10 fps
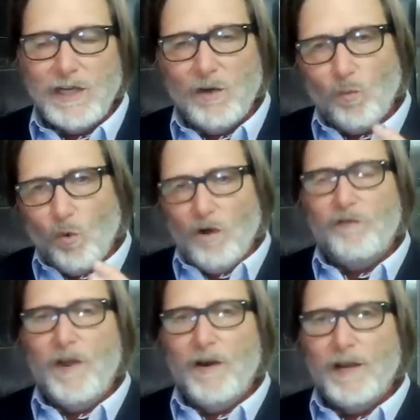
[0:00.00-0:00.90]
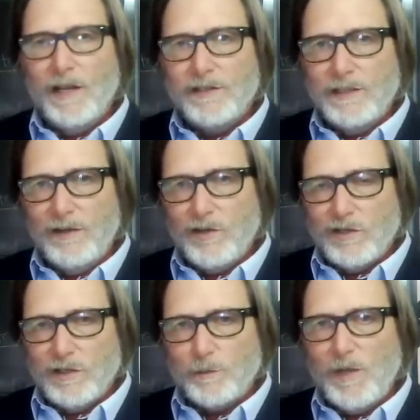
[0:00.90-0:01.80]
in warfare against the
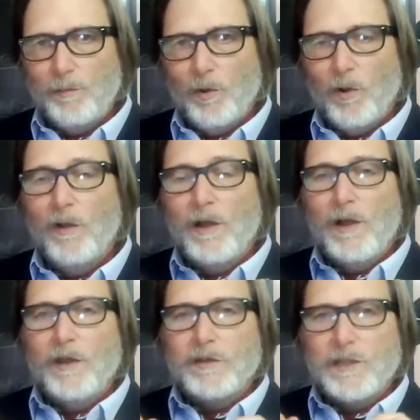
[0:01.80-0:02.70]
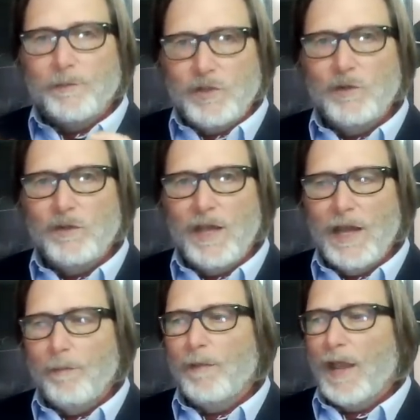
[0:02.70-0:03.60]
indigenous people, subdued
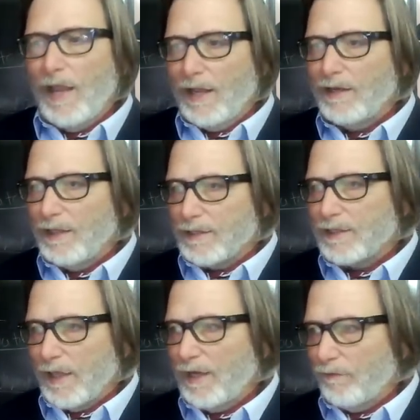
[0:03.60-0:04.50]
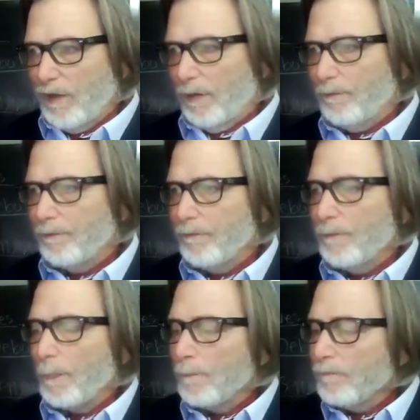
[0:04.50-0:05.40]
them, and enslaved them.
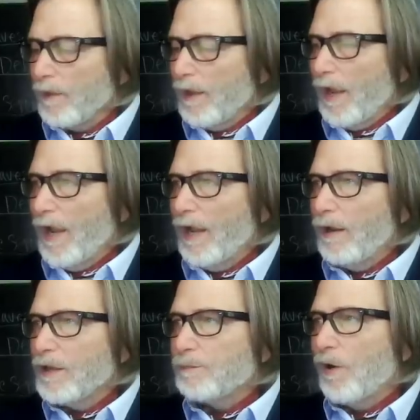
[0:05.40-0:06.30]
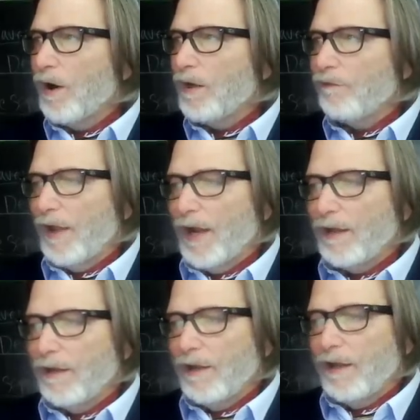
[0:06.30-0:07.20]
And as part of that